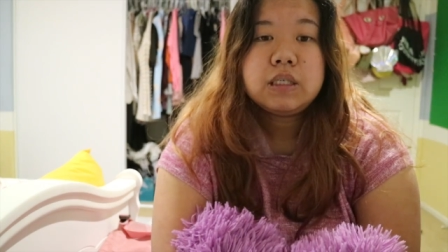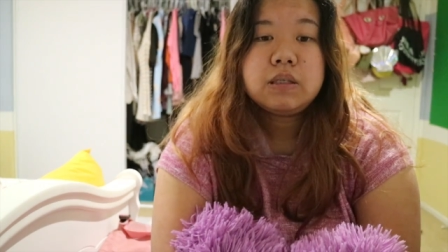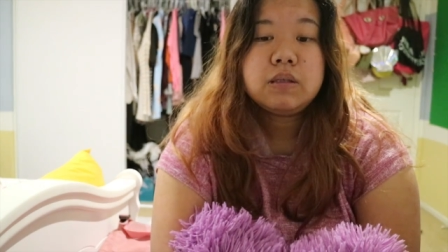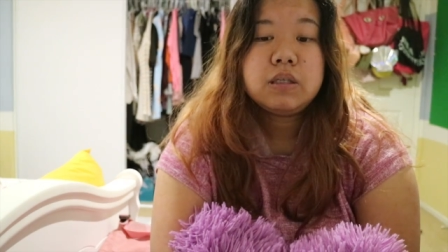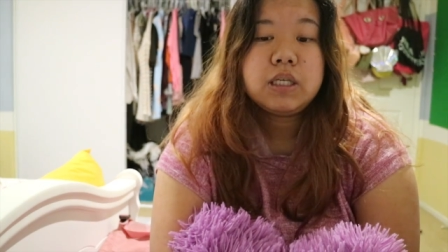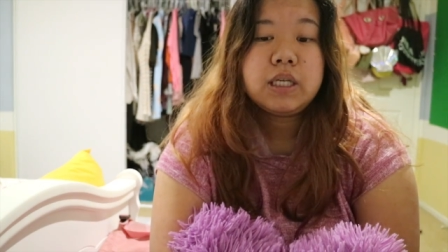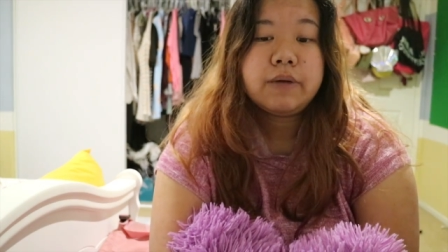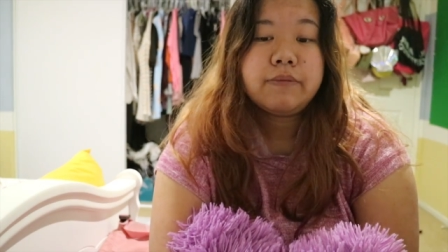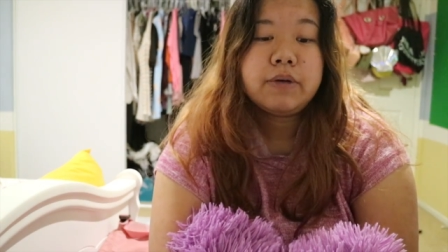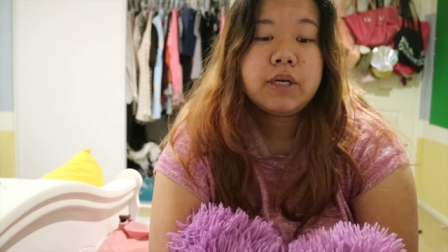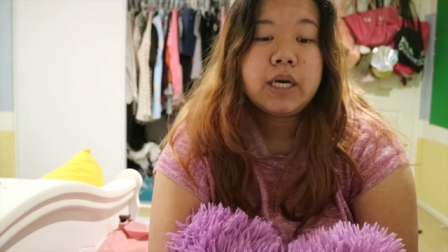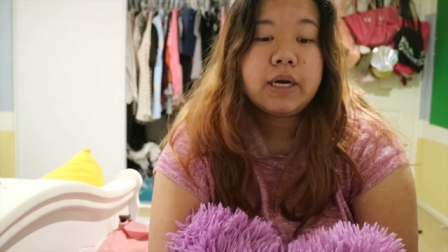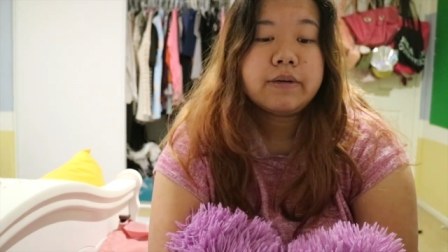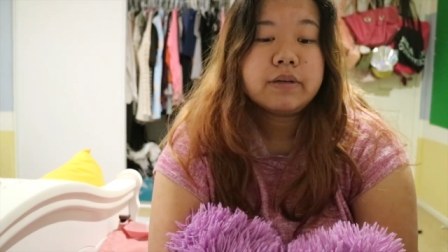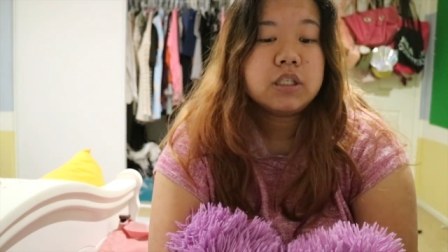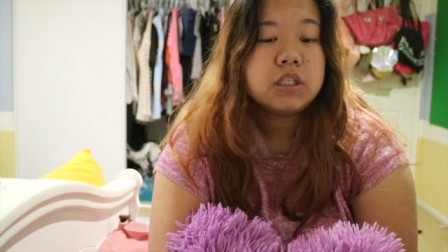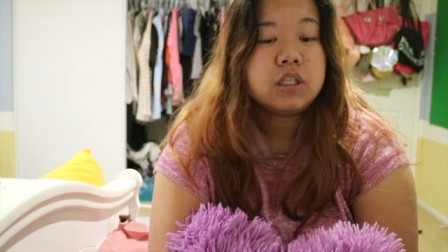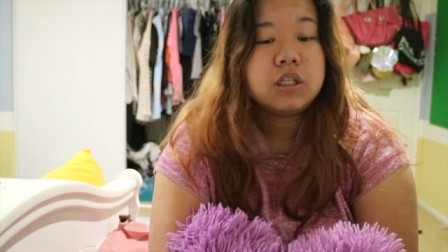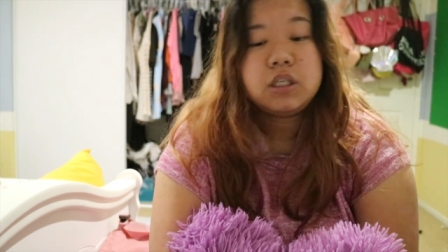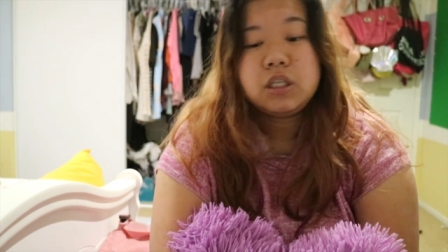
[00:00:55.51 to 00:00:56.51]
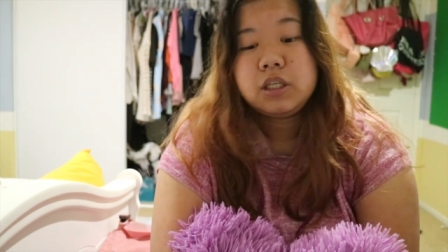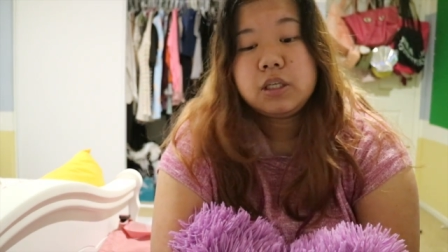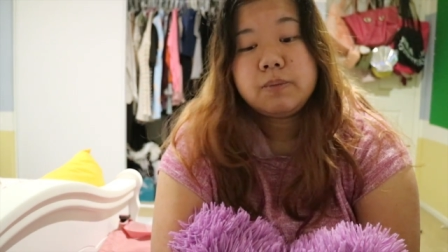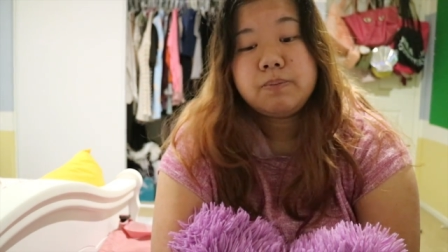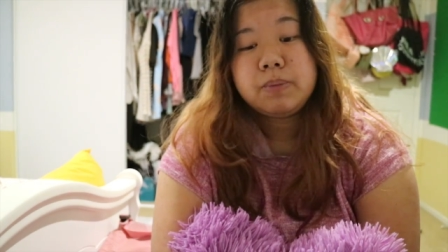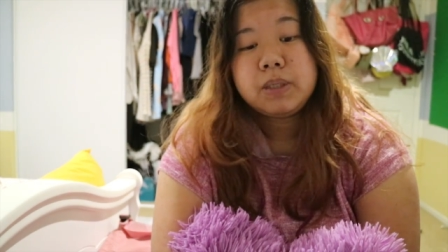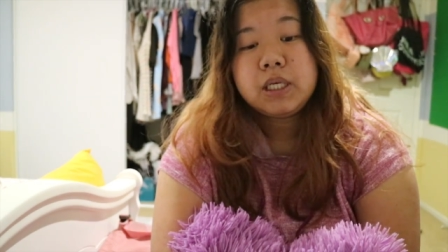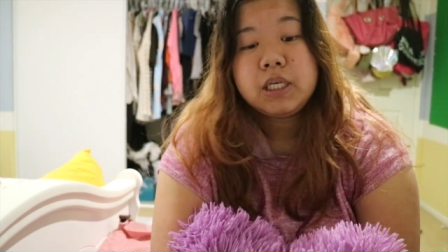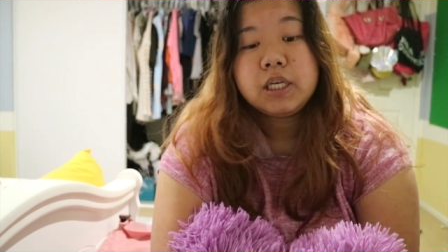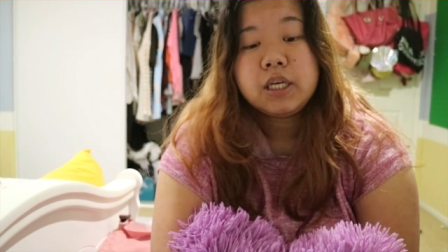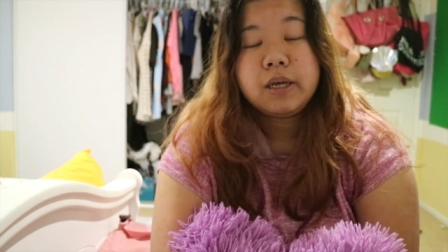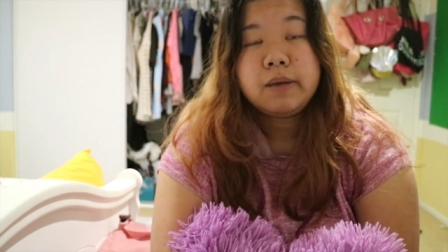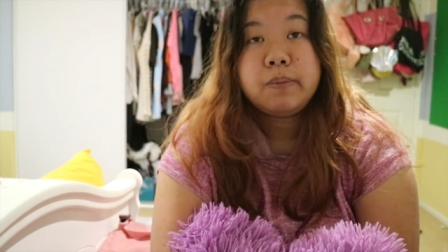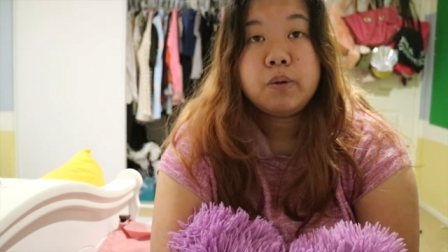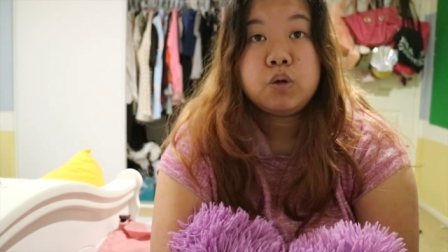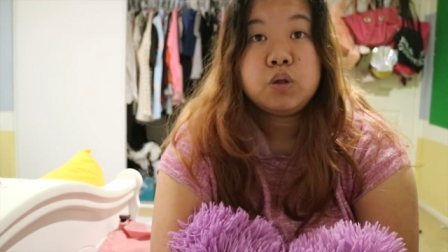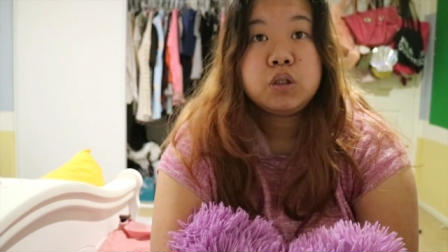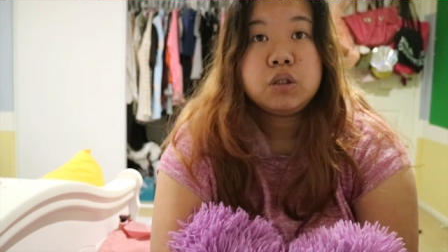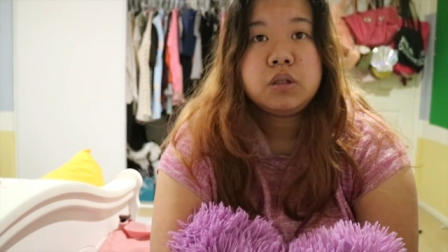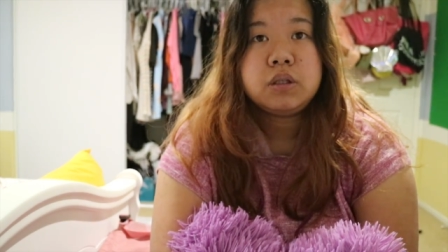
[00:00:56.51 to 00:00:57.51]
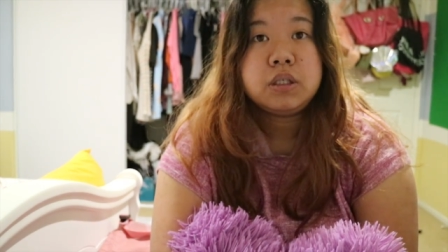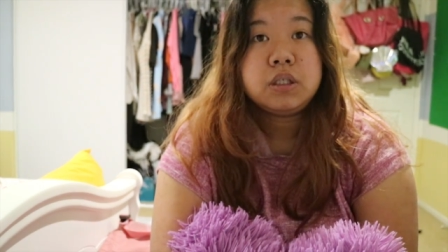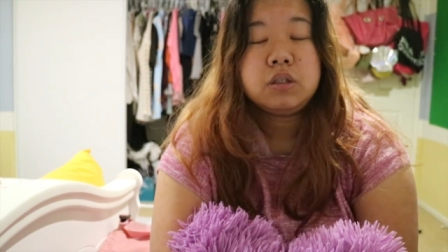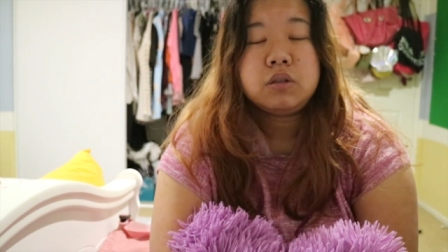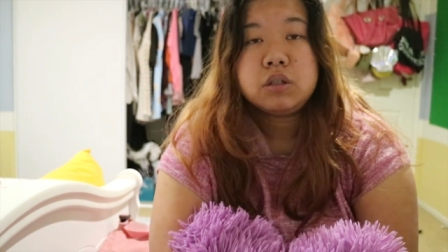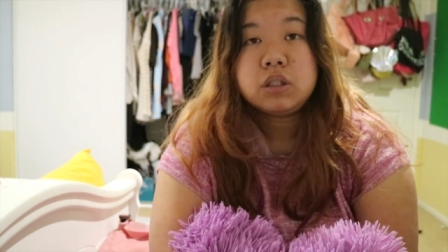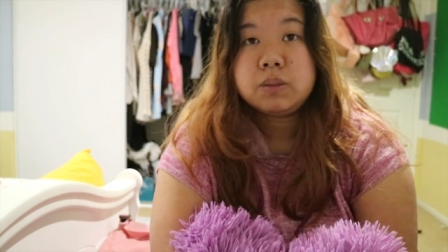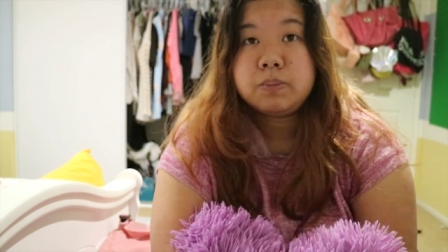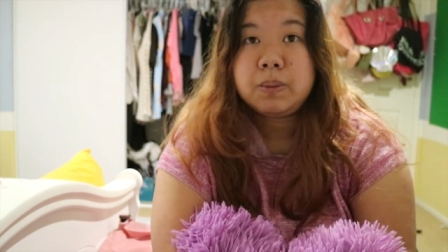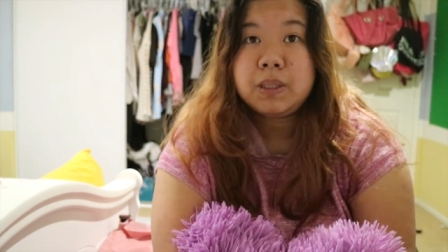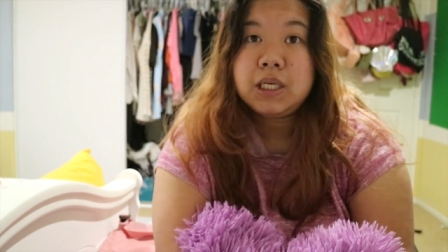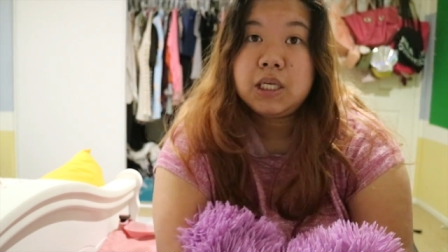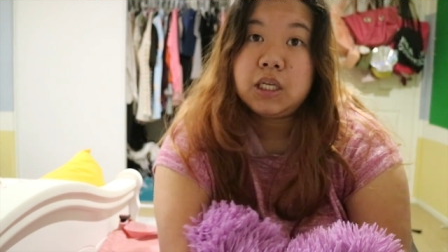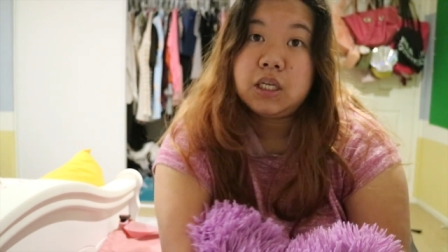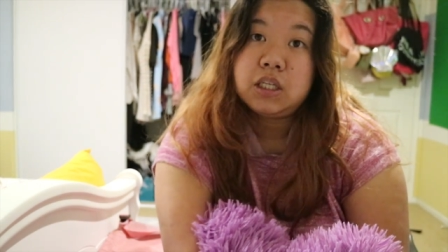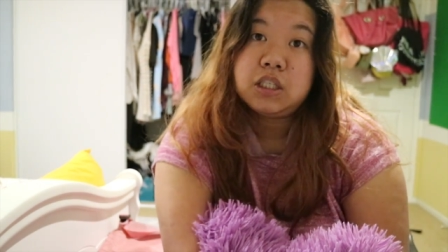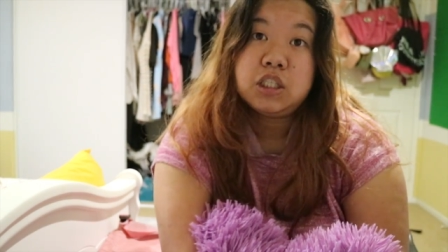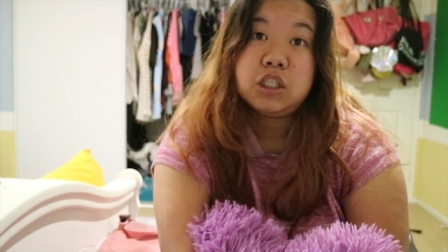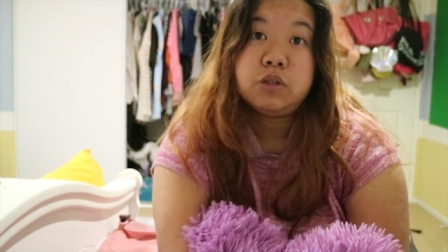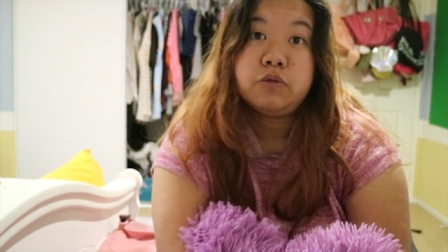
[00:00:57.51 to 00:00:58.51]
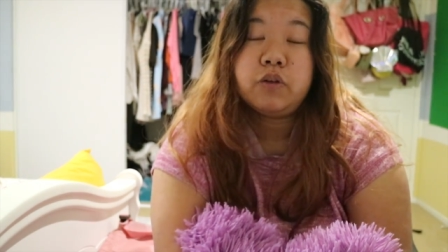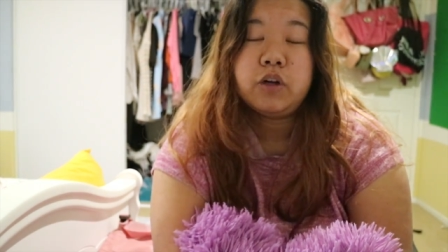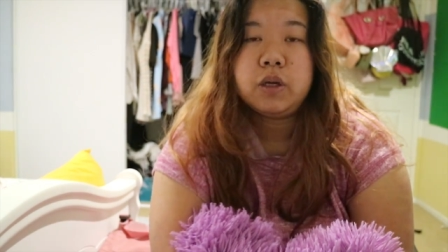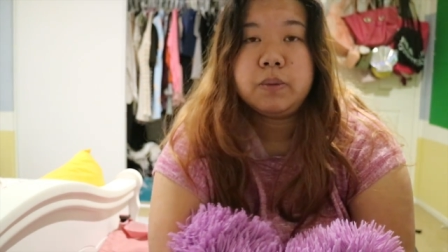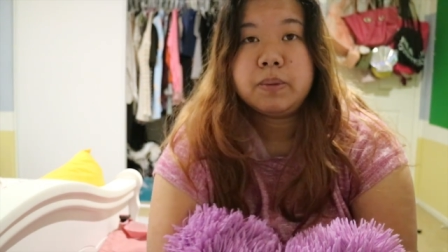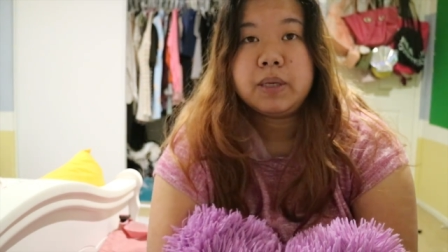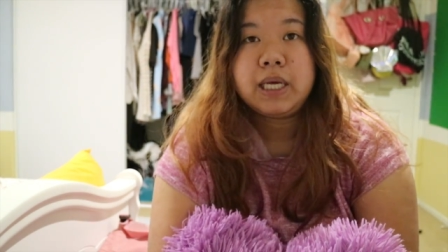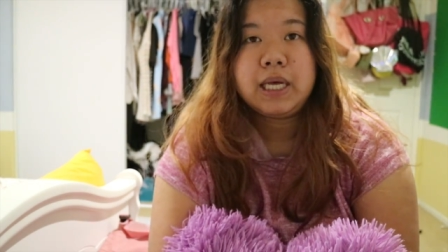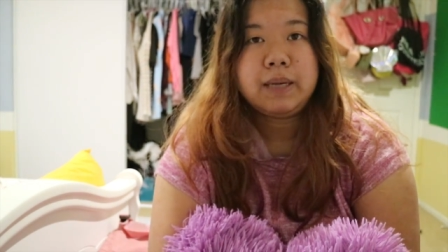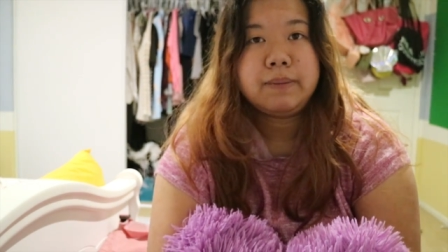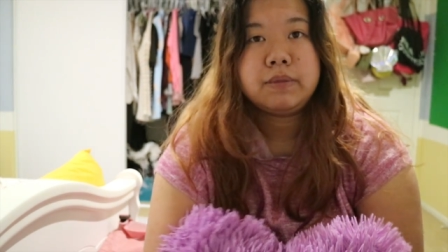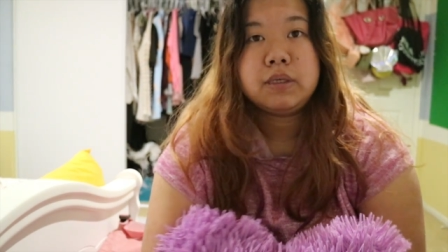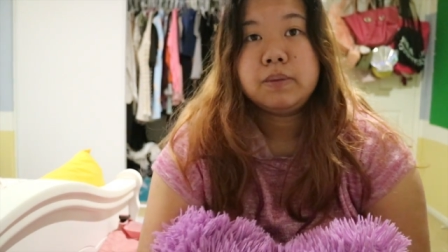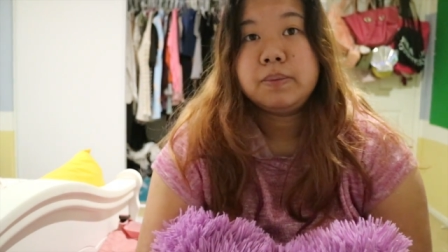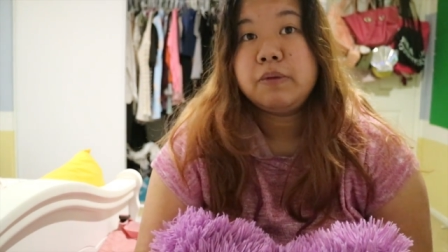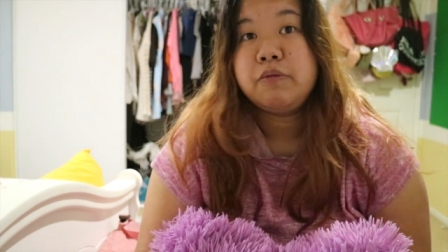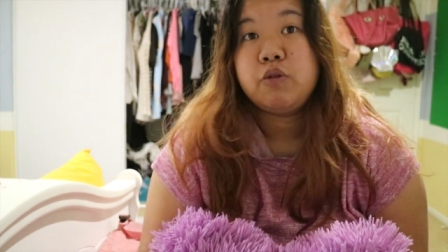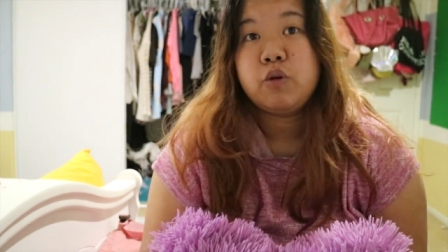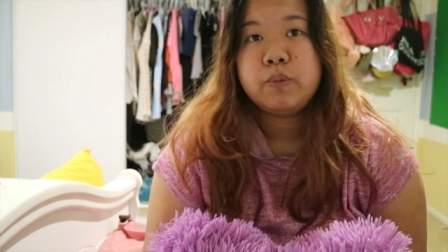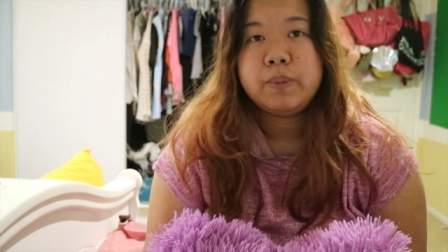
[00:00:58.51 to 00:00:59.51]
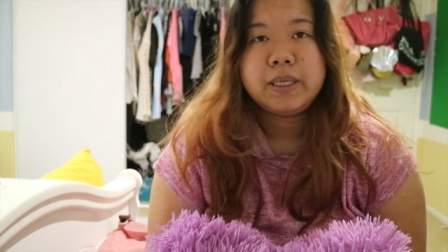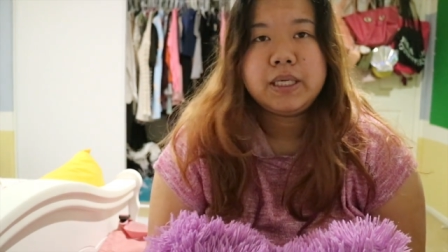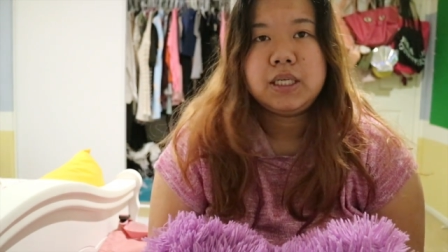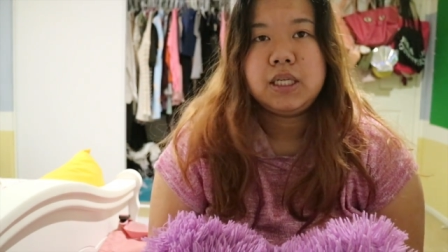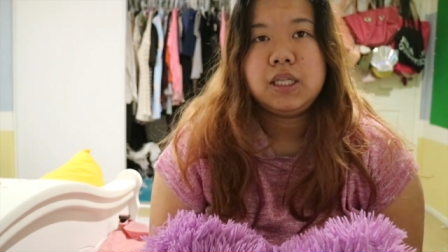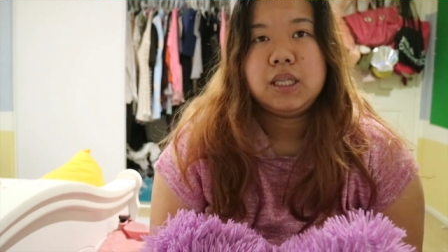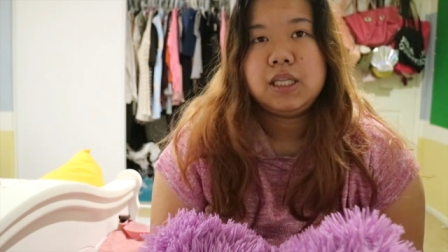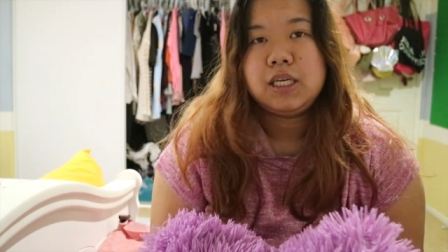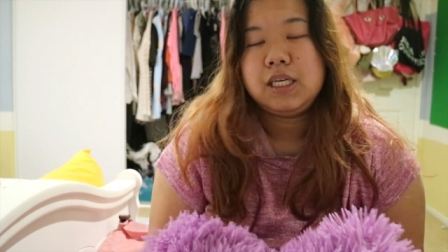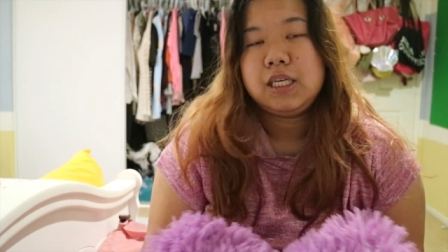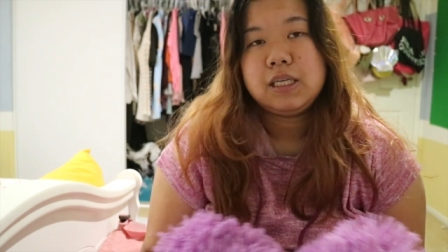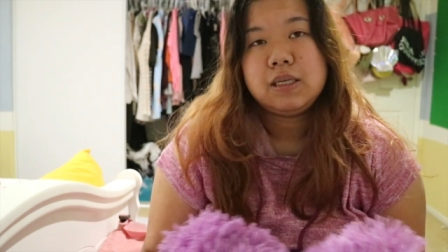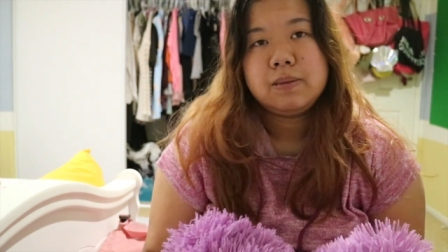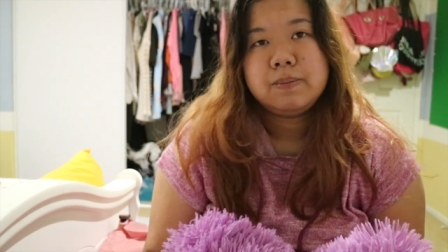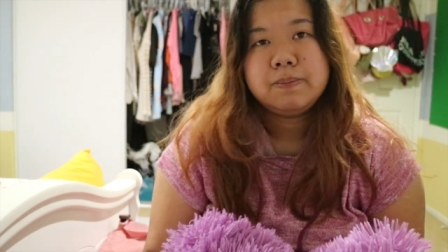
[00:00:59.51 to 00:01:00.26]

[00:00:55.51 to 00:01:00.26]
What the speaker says: never actually being able to like to speak English in front of camera before. But then like